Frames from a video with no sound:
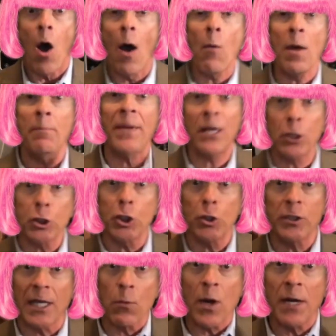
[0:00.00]
I want pickle
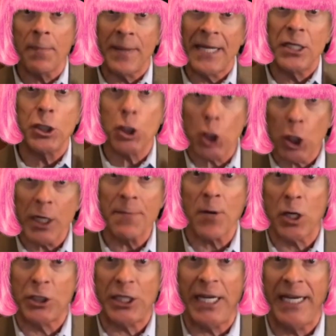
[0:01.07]
juice. I want to be a dirty
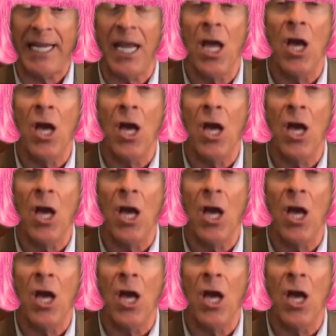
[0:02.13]
martini.